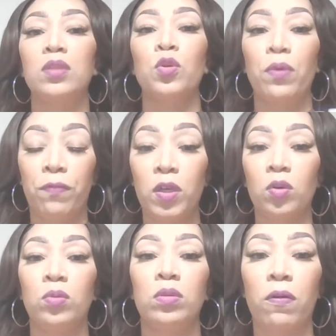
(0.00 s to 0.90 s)
to
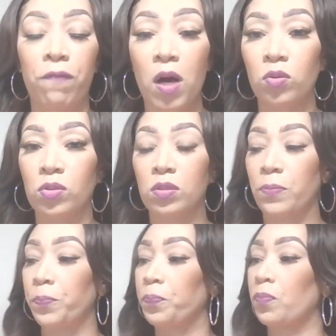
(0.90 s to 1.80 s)
reveal the false.
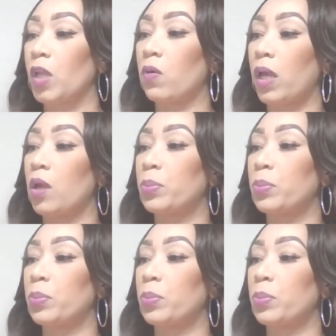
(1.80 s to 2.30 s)
Okay,